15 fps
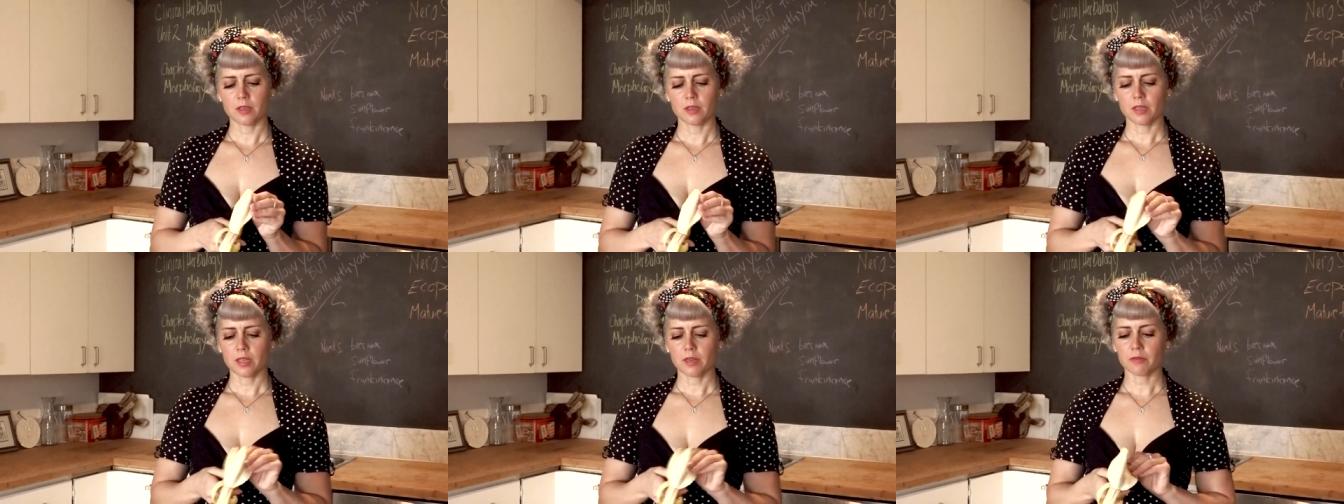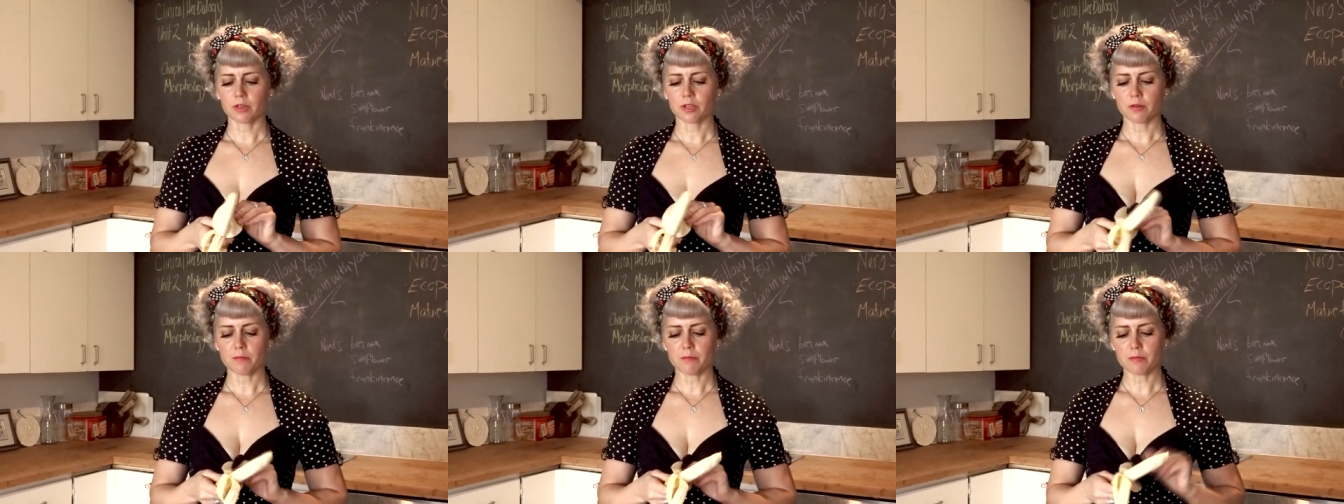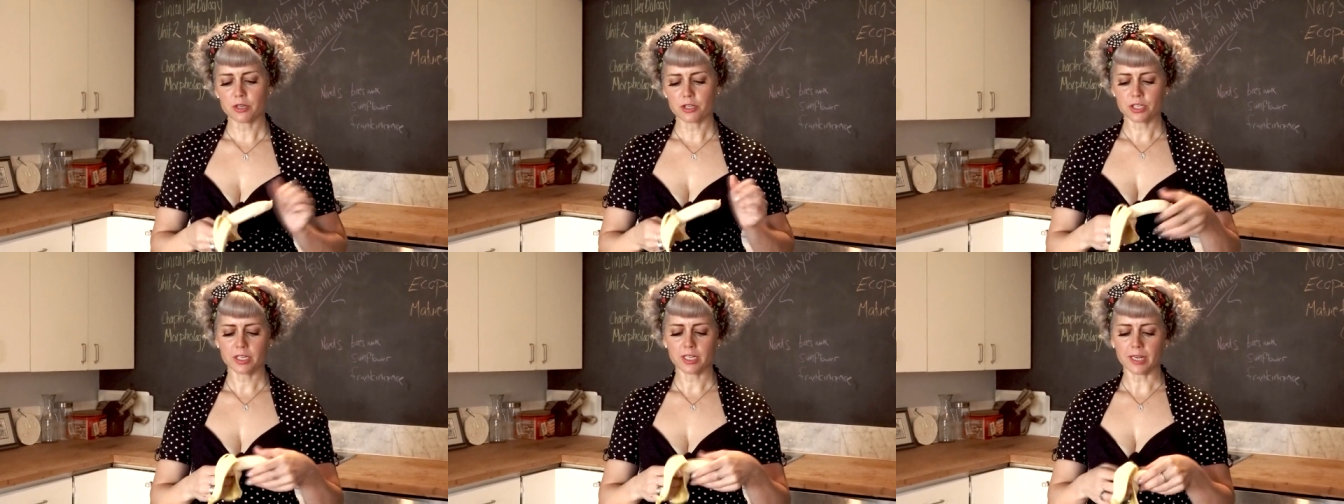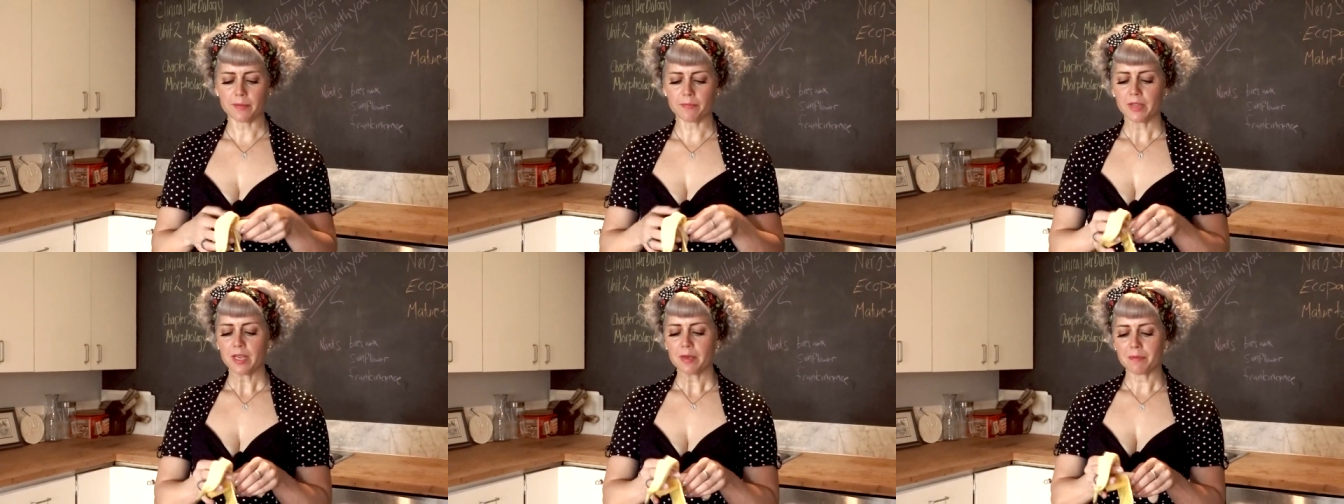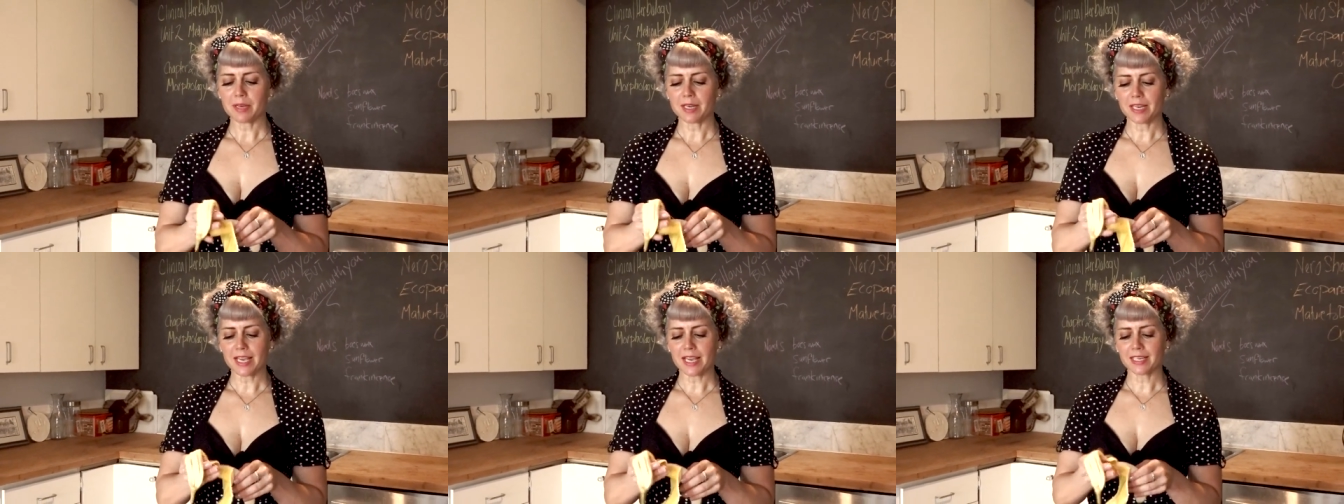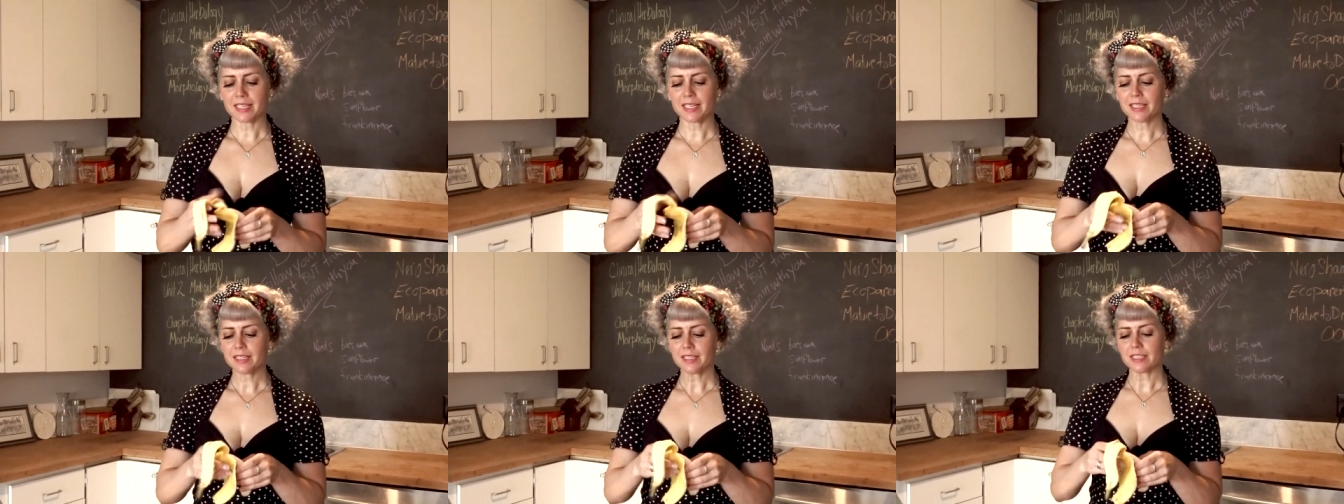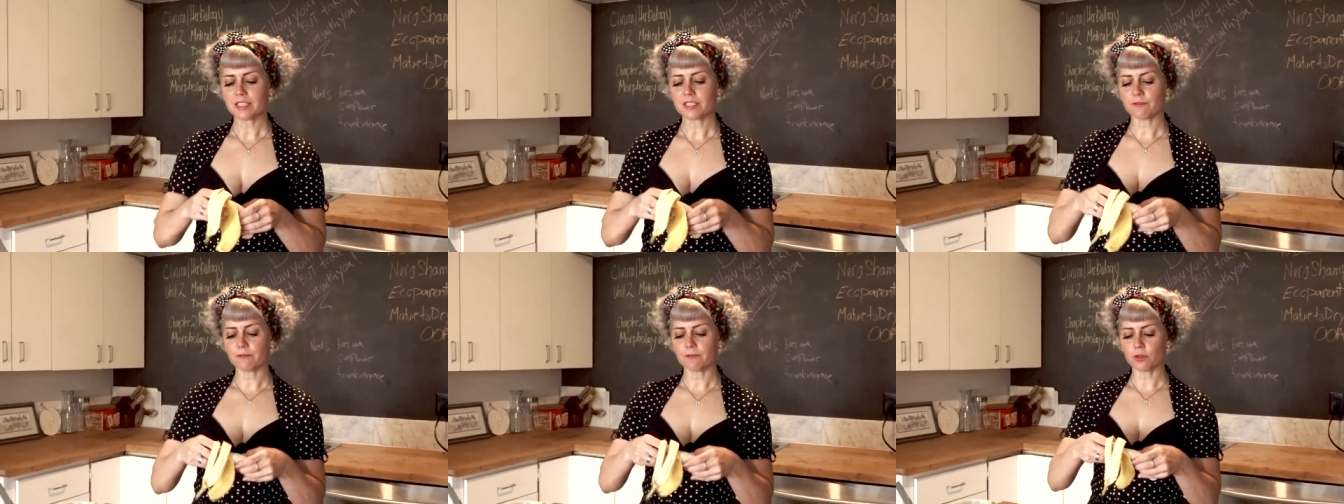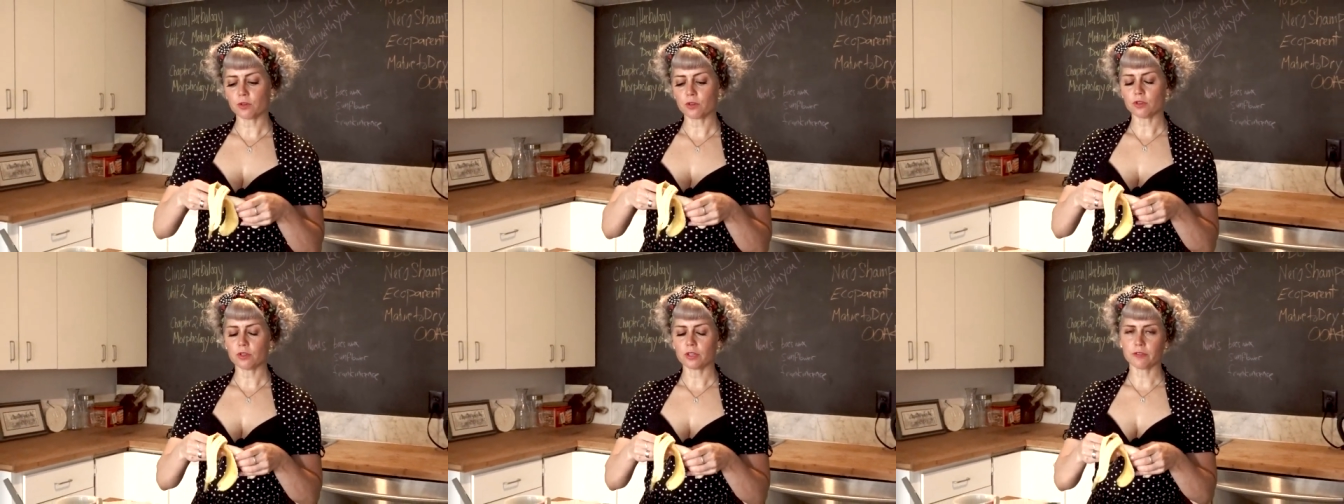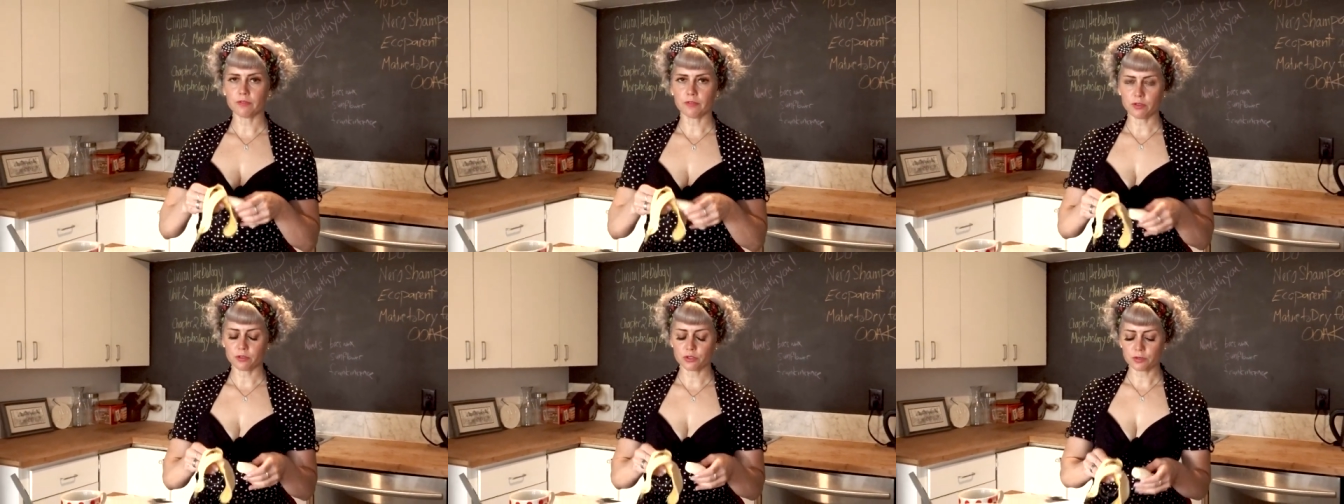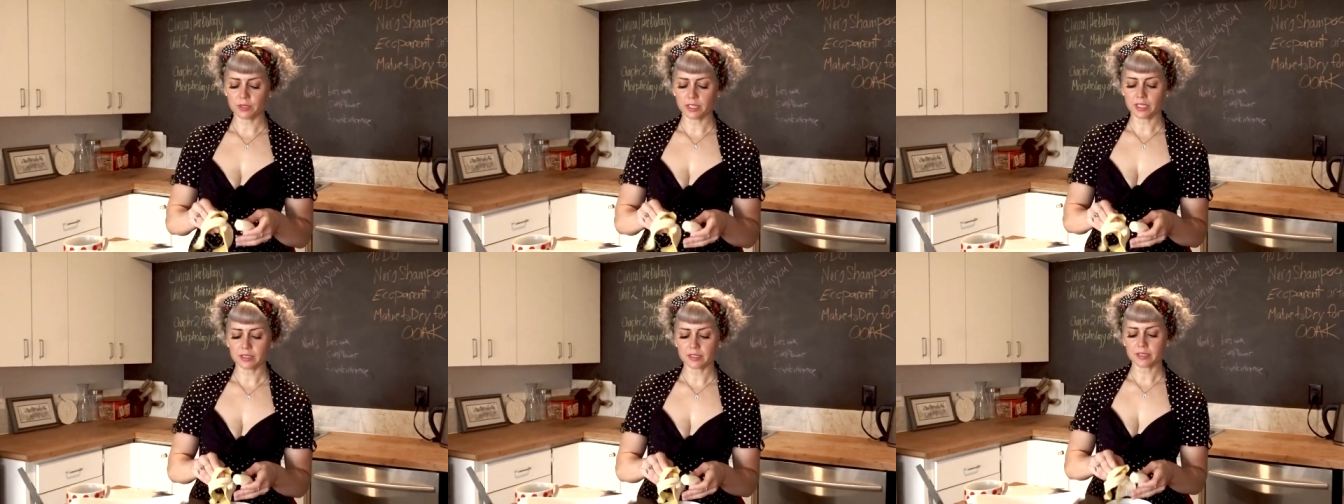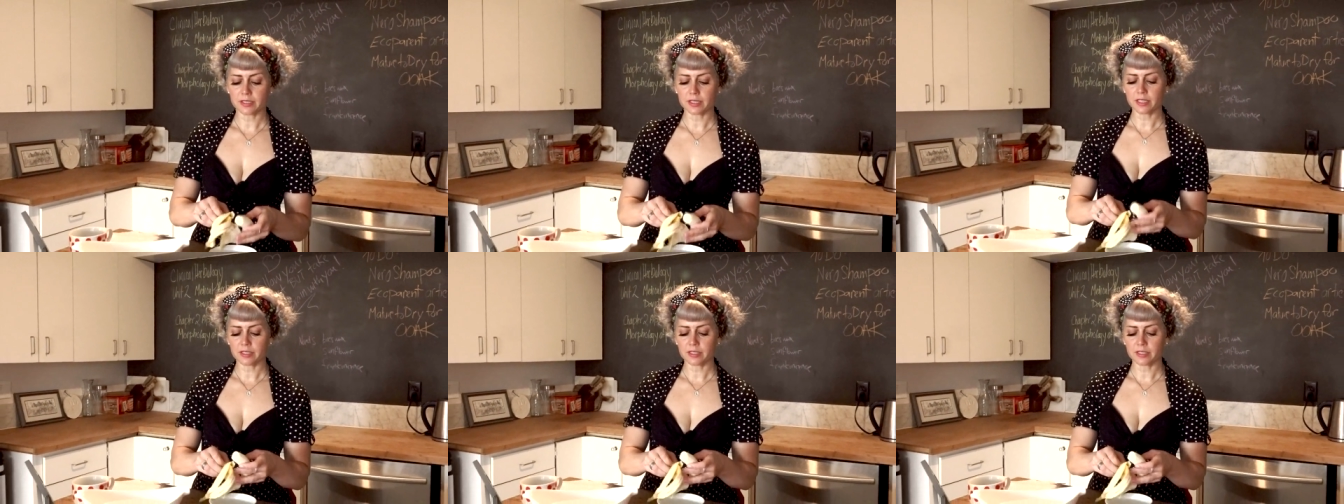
And we're gonna mush it up. Banana is full of nutrients.